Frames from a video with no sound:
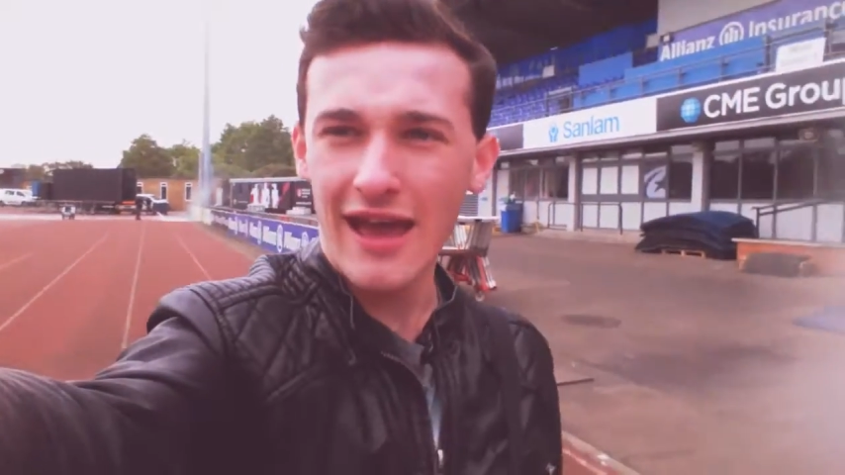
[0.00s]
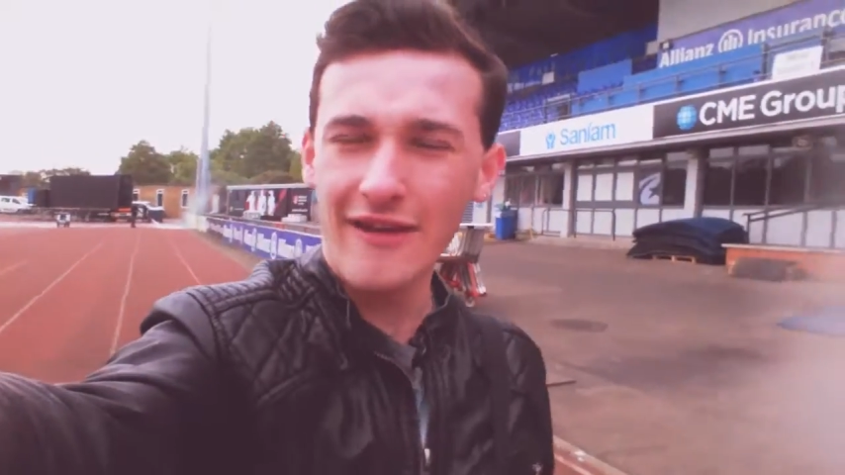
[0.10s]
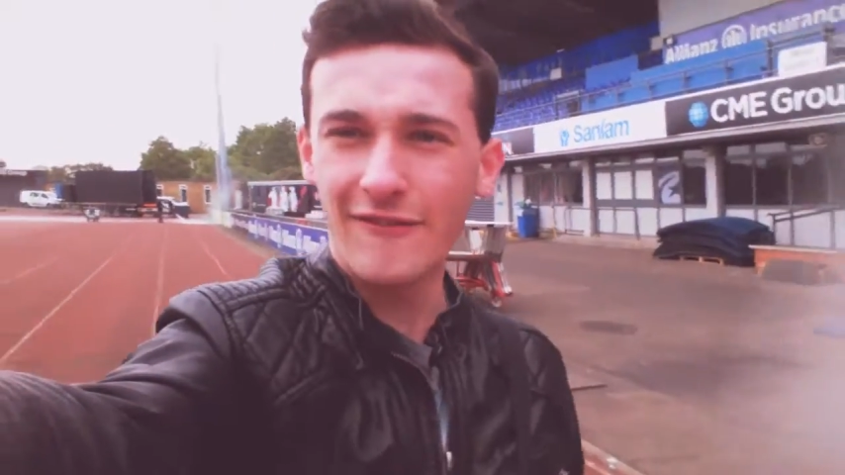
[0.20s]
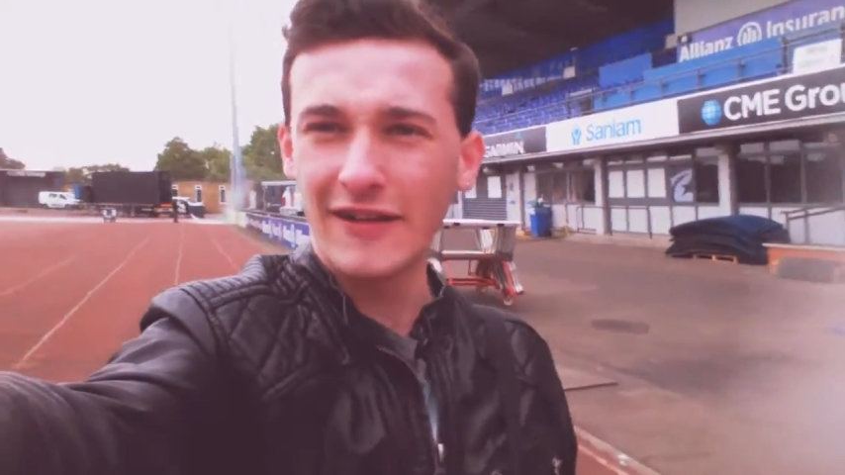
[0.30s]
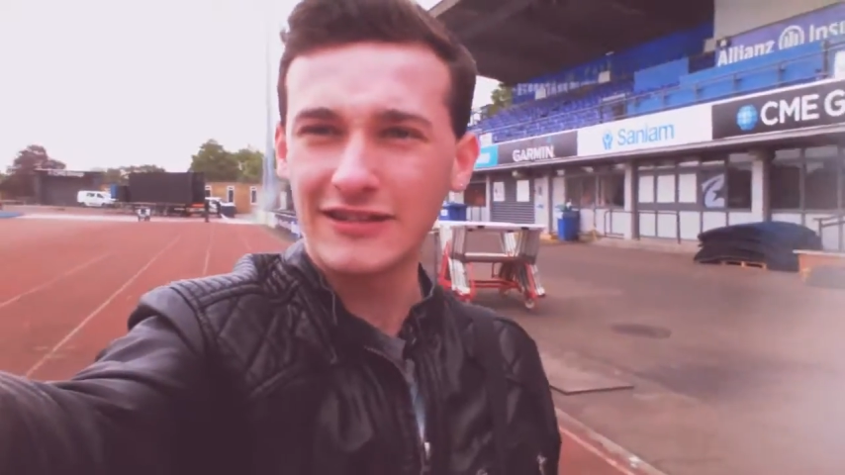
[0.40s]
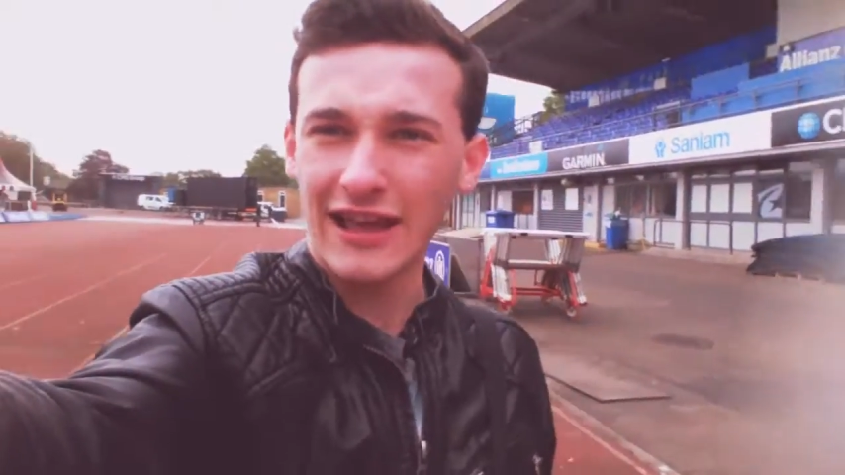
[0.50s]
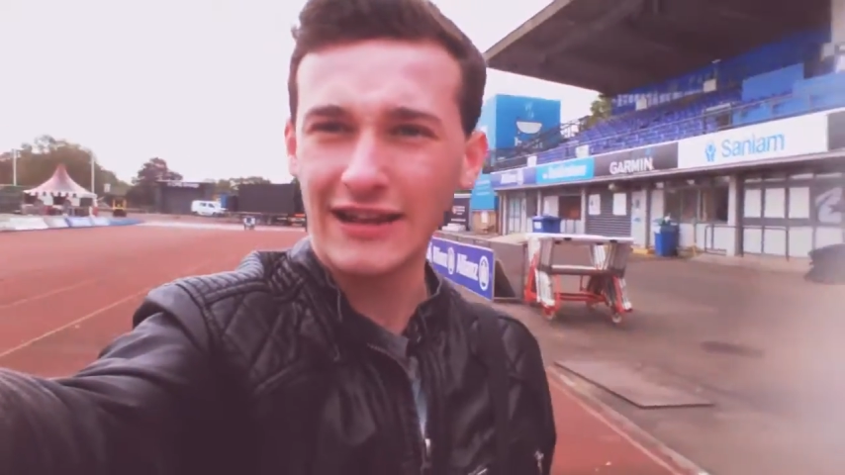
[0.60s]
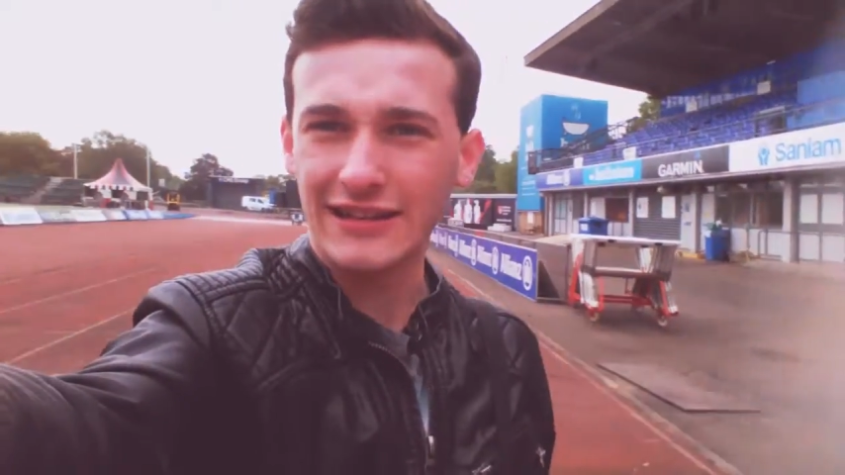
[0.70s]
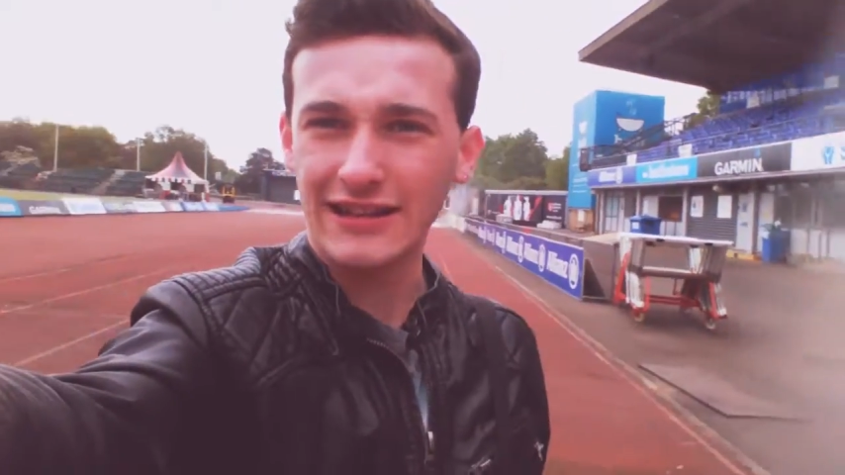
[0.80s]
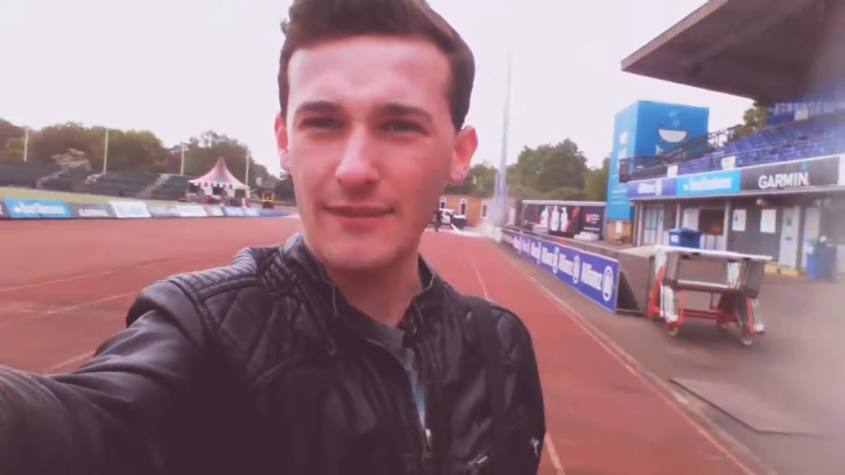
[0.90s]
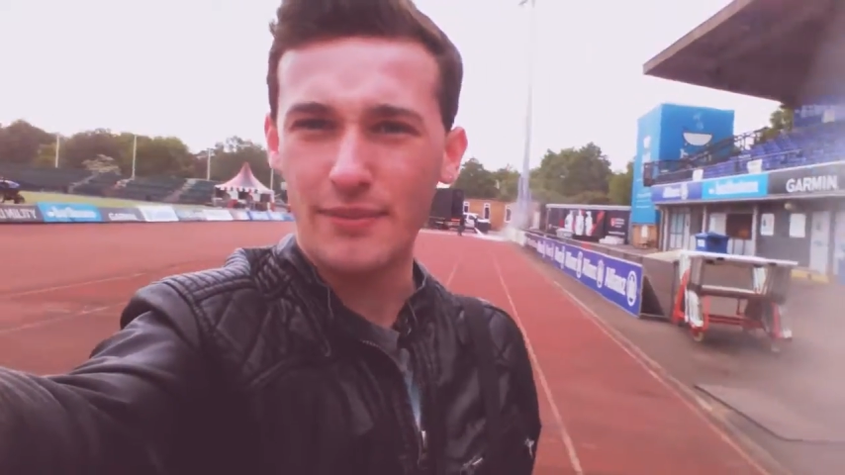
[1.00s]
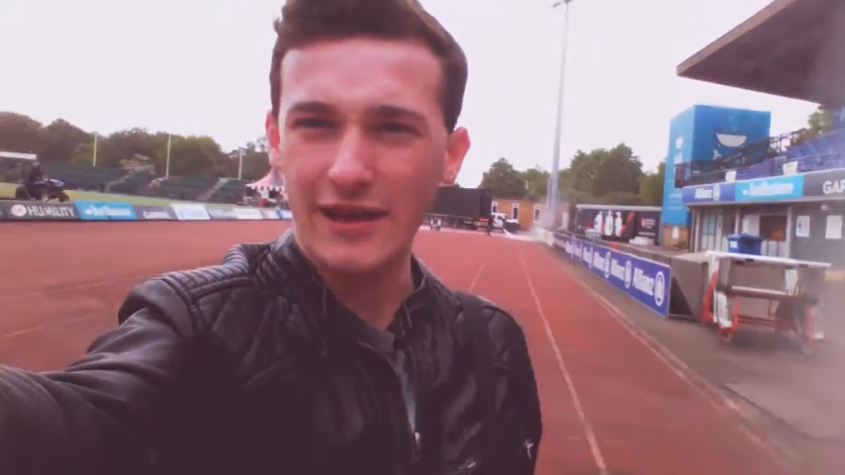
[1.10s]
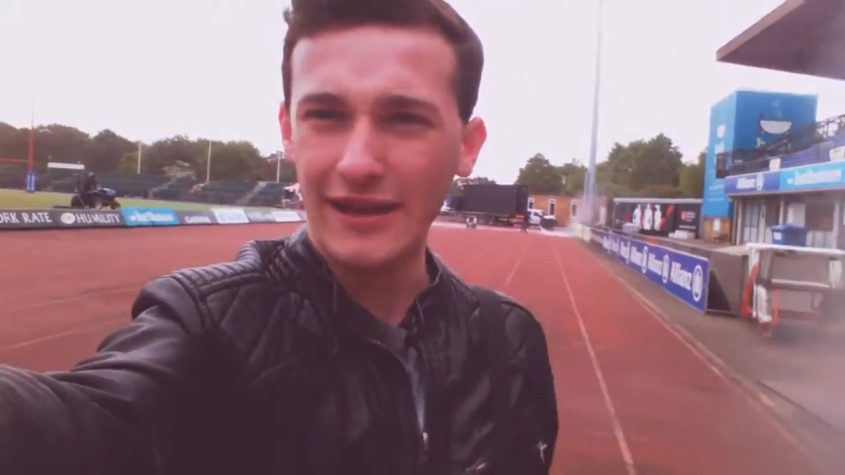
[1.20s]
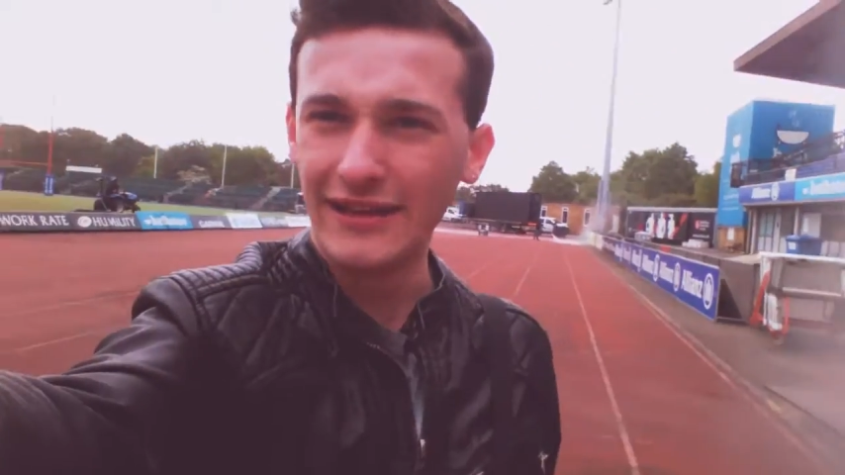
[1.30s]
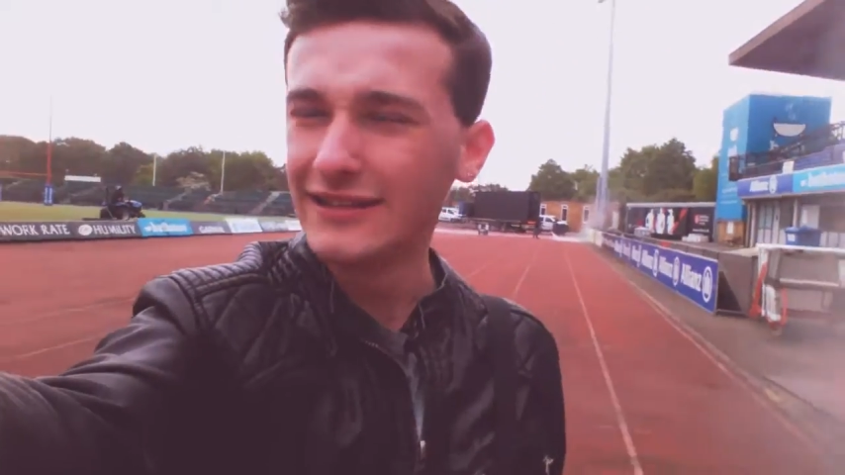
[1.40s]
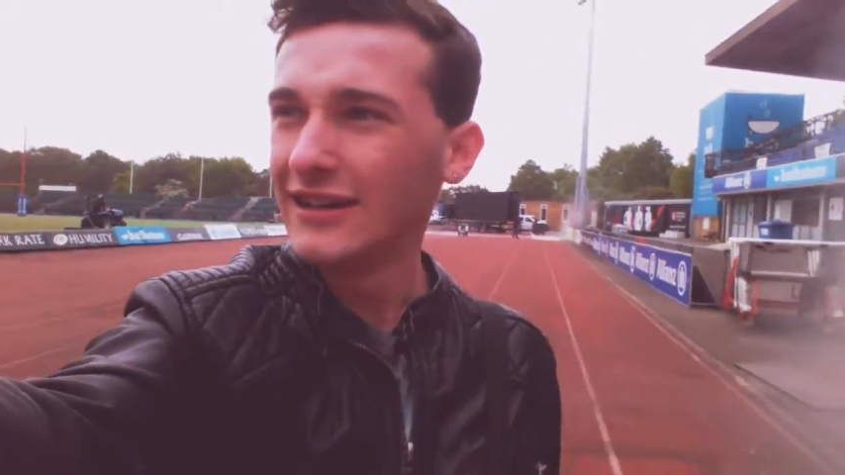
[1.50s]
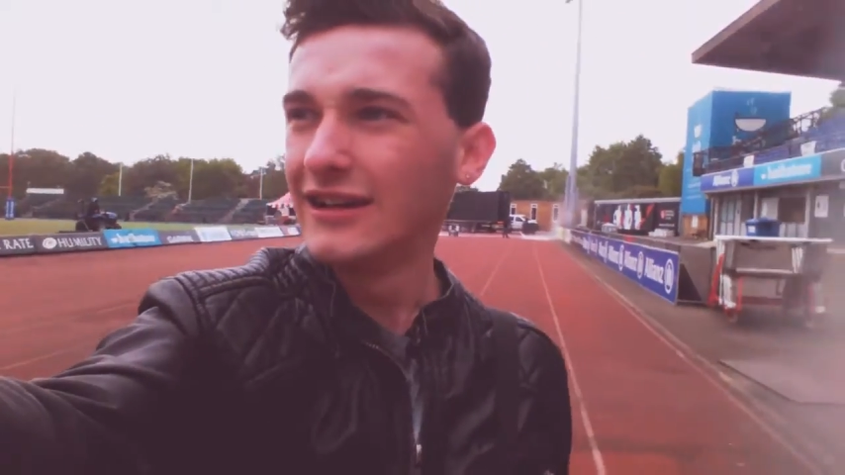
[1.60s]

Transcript: everything's like disappeared.